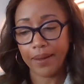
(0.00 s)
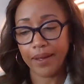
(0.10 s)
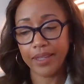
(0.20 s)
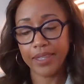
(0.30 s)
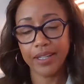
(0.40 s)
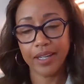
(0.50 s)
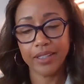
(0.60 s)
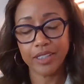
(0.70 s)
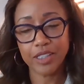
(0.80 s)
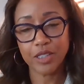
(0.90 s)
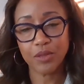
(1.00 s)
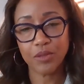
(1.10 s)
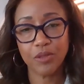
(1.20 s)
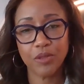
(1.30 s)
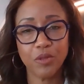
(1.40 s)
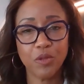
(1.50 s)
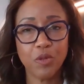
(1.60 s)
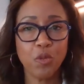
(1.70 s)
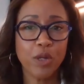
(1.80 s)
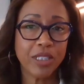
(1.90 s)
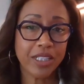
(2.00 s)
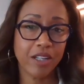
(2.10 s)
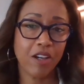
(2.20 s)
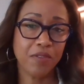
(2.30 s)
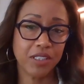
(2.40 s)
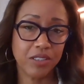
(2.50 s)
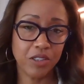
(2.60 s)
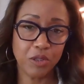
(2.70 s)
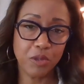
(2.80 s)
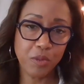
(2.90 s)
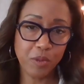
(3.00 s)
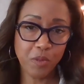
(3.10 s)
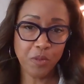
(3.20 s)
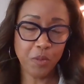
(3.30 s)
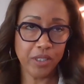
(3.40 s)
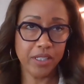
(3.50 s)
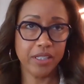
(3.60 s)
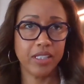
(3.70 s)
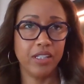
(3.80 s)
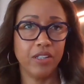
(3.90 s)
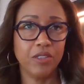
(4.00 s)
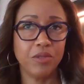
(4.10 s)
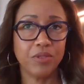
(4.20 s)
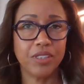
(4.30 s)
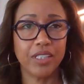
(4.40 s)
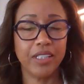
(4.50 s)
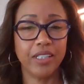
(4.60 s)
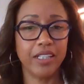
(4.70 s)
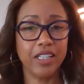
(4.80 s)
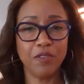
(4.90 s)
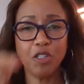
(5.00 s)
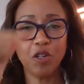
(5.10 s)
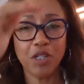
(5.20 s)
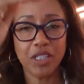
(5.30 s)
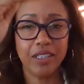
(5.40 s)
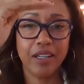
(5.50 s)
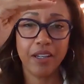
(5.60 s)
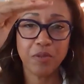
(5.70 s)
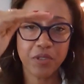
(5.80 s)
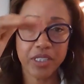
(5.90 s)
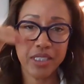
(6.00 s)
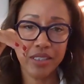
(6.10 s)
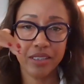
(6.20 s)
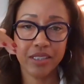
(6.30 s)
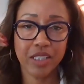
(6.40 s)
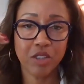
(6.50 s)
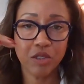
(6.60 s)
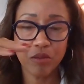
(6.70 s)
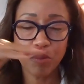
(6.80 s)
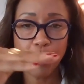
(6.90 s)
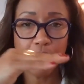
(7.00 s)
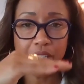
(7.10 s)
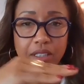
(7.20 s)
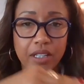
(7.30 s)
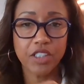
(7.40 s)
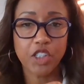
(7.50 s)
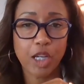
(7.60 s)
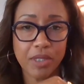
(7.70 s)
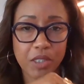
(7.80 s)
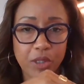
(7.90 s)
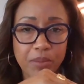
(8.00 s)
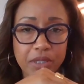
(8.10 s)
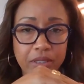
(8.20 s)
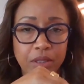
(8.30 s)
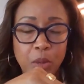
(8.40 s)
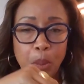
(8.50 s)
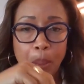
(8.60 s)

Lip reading: I think, as women can often do with, if you don't hit every single point on a job description,